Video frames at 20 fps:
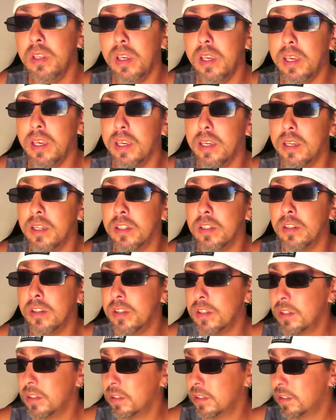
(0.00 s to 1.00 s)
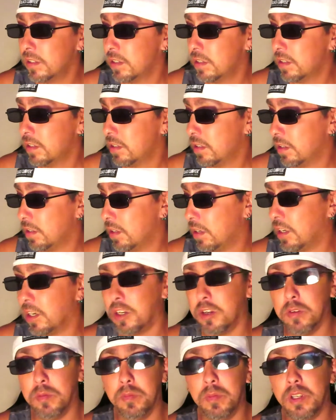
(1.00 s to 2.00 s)
and you
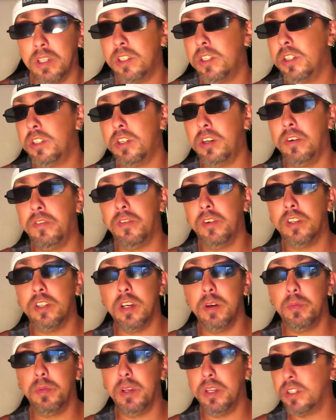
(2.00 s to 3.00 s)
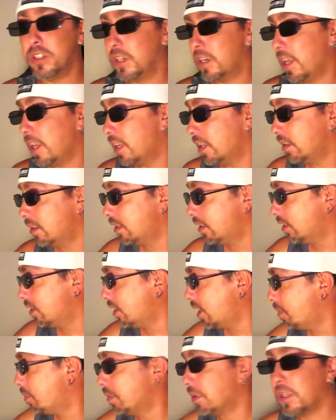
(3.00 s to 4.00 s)
know, my sister for some reason is
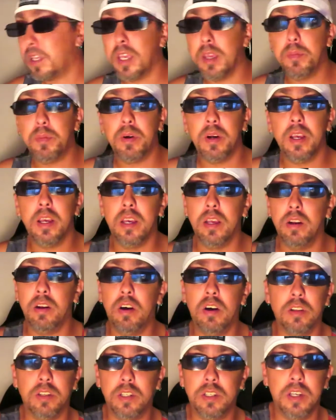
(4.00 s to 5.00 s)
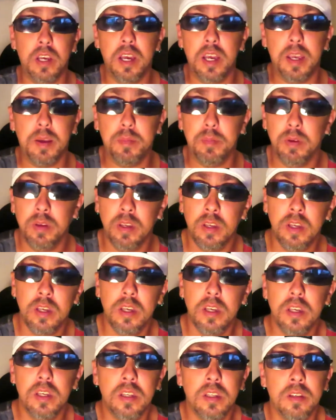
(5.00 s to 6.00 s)
able to keep her head all the time.
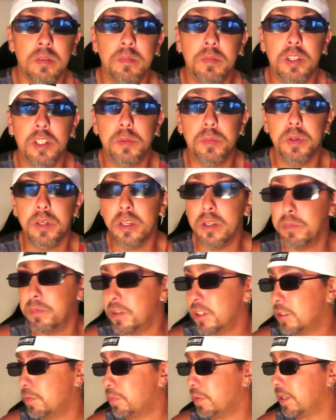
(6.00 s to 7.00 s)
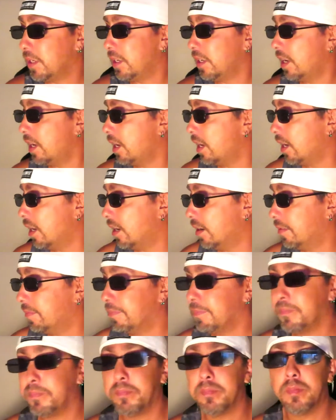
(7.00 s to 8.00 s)
Must be a must be a um,
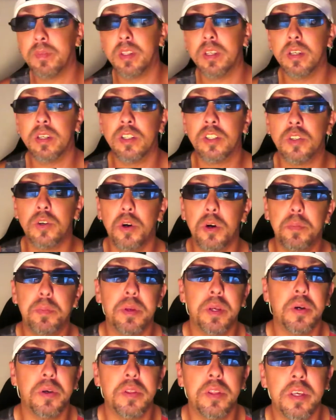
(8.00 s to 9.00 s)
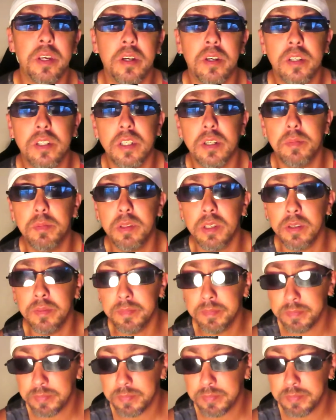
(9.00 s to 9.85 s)
a Scorpio thing or something.